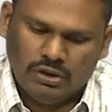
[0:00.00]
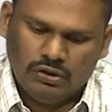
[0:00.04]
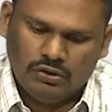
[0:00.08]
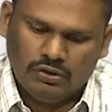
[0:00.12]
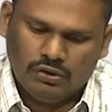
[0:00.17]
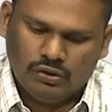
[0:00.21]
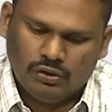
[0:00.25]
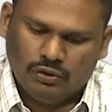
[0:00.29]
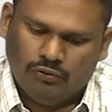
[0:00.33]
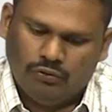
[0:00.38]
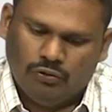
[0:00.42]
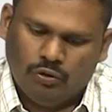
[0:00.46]

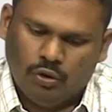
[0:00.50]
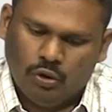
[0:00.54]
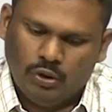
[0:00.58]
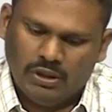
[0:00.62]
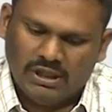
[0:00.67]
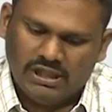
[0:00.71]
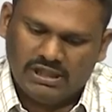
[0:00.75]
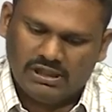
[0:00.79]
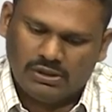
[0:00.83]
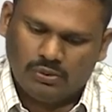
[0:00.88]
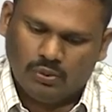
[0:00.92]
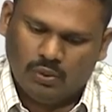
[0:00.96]
So, 4
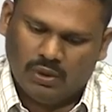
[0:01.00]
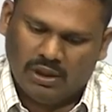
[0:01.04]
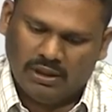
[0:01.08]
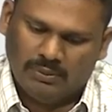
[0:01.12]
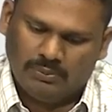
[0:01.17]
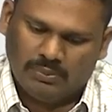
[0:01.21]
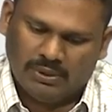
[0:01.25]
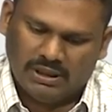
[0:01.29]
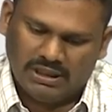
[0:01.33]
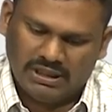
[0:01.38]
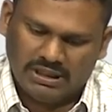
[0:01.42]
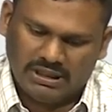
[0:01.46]
is one
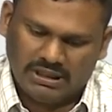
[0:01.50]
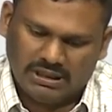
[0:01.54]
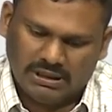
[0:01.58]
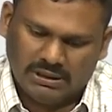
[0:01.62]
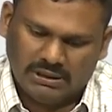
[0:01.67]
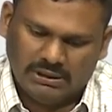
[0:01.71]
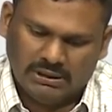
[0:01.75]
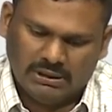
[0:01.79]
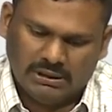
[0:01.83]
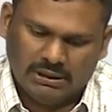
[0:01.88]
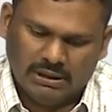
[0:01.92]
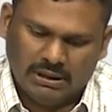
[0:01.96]

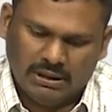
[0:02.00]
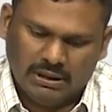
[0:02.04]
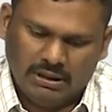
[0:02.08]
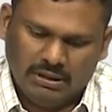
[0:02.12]
partition,